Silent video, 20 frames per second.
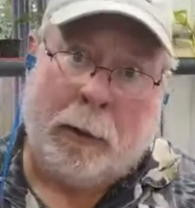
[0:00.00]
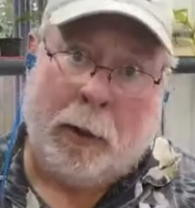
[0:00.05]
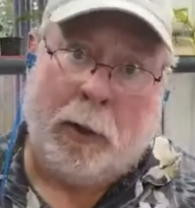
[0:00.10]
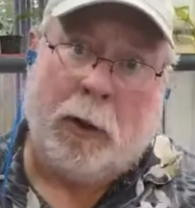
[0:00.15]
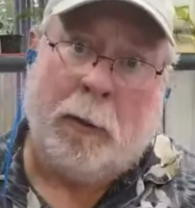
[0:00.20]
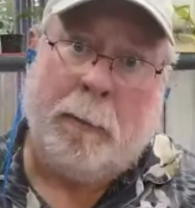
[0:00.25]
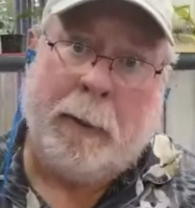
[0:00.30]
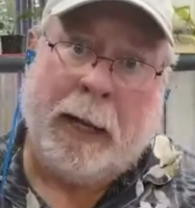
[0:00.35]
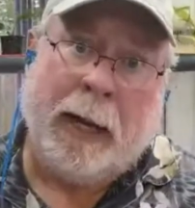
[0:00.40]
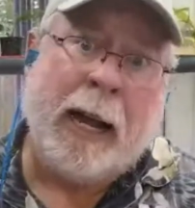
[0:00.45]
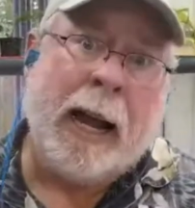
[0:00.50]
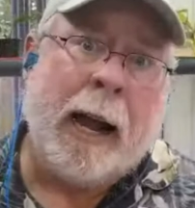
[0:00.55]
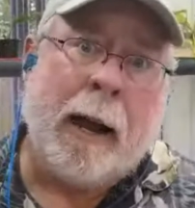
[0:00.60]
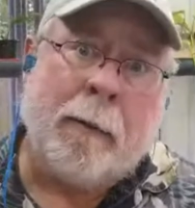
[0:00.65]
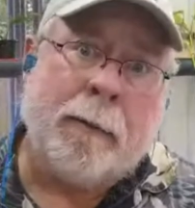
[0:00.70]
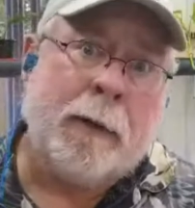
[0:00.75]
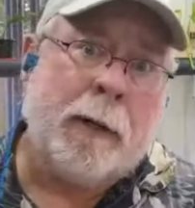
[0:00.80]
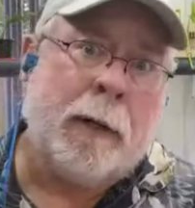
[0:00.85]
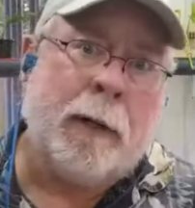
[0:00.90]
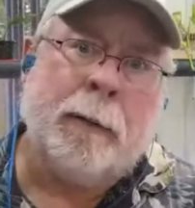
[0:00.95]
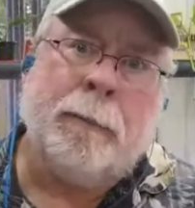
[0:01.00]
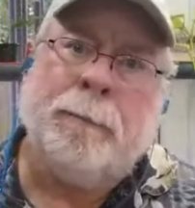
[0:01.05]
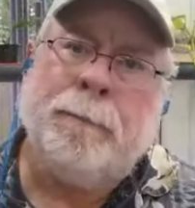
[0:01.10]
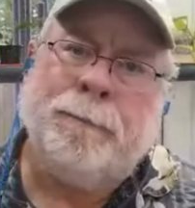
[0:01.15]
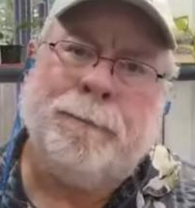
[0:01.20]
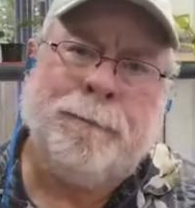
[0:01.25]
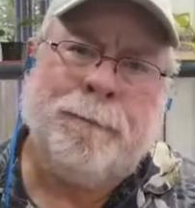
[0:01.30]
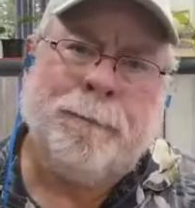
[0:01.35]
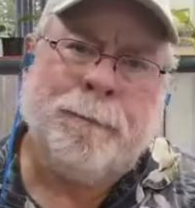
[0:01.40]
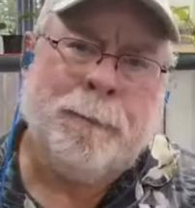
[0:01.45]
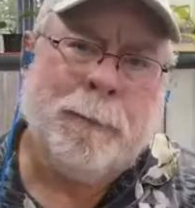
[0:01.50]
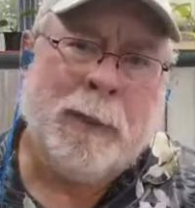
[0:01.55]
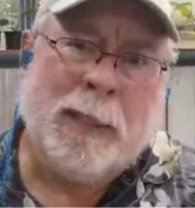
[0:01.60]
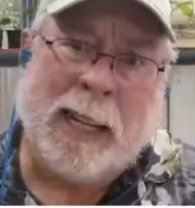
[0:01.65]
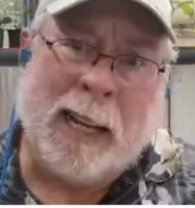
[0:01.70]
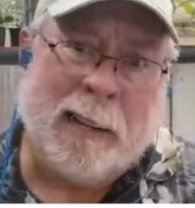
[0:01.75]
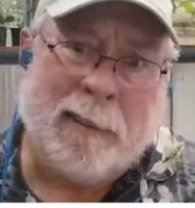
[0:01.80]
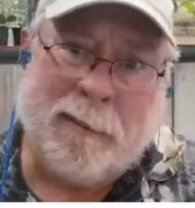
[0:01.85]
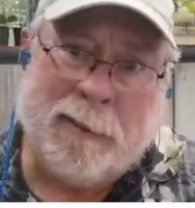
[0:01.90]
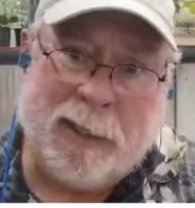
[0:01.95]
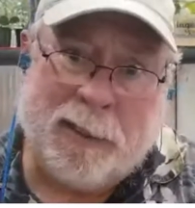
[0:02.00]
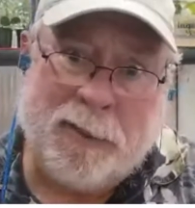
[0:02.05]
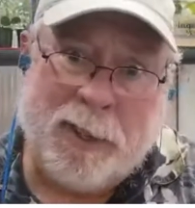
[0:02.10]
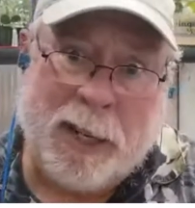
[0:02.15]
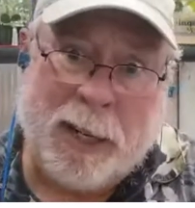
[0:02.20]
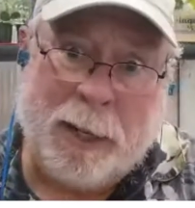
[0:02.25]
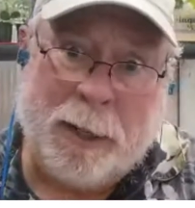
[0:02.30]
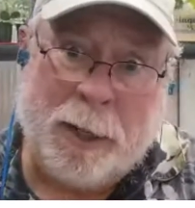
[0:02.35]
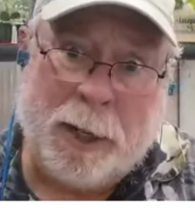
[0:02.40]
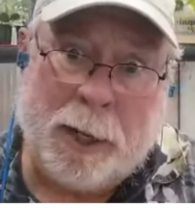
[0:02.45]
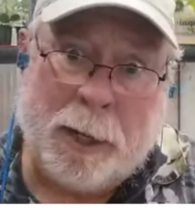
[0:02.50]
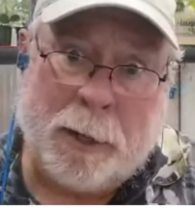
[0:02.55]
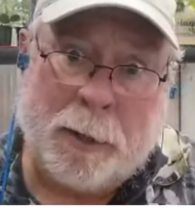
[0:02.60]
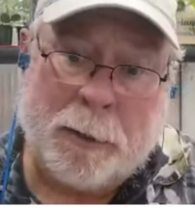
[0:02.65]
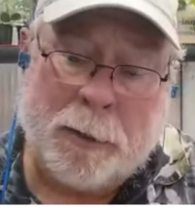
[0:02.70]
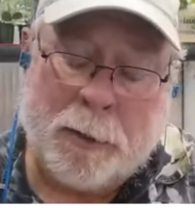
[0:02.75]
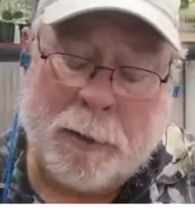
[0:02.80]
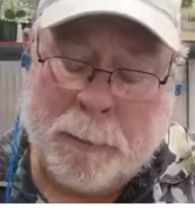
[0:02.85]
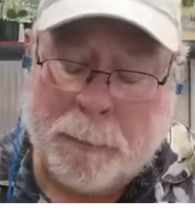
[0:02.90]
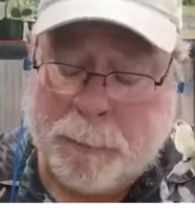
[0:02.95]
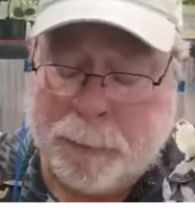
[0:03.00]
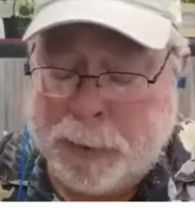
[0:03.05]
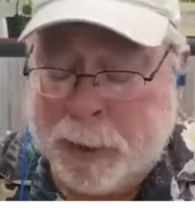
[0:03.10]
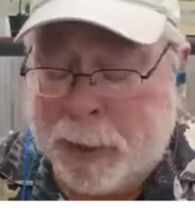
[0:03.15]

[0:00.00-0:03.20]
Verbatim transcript: a little bit after 10, 15 years.